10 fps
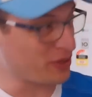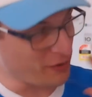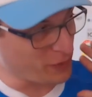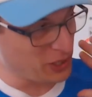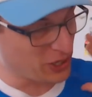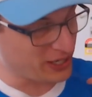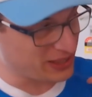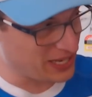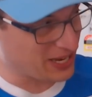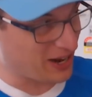If we look at
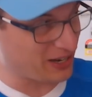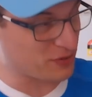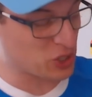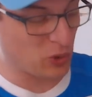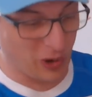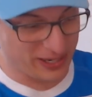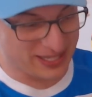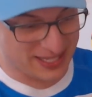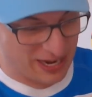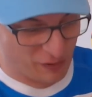the kind of squad
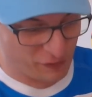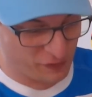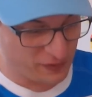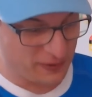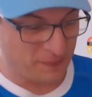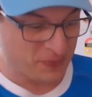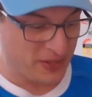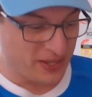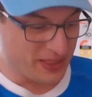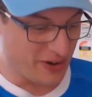itself,
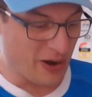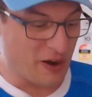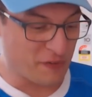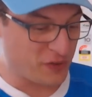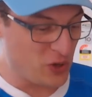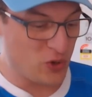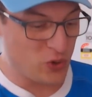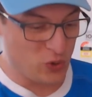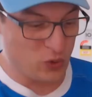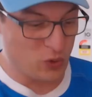there are a
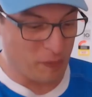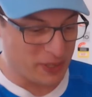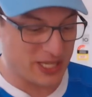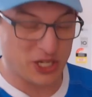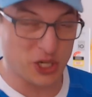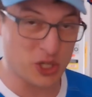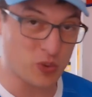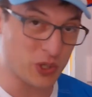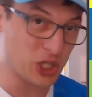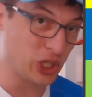few positions
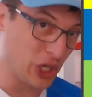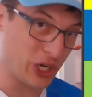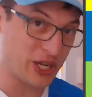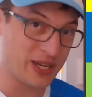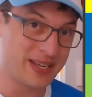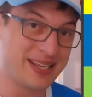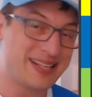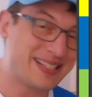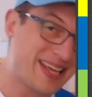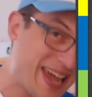which look
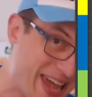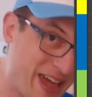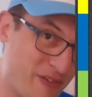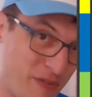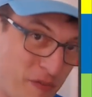to have